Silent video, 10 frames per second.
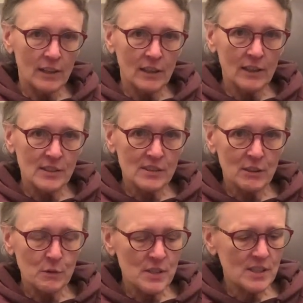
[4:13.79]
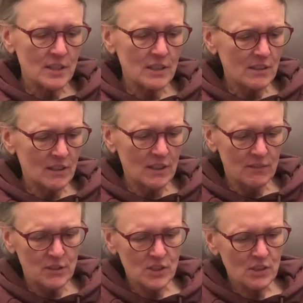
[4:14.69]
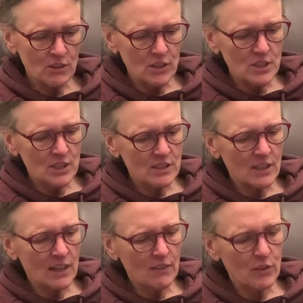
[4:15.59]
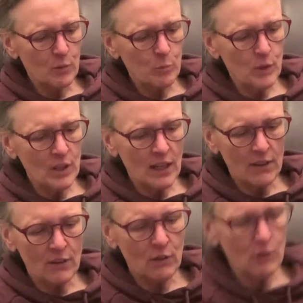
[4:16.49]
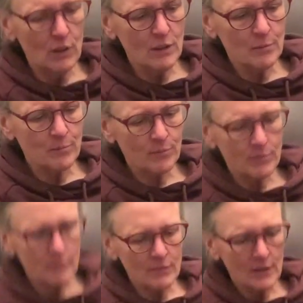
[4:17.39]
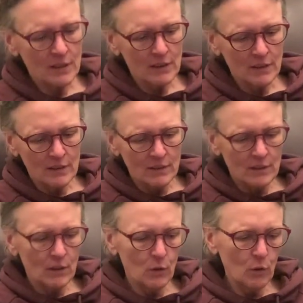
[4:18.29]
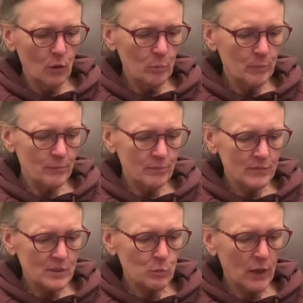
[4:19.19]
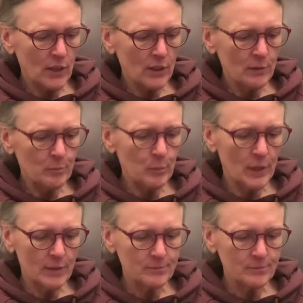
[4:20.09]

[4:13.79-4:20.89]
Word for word: It's always kind of discouraging to have to pull out a whole, whole sweater, but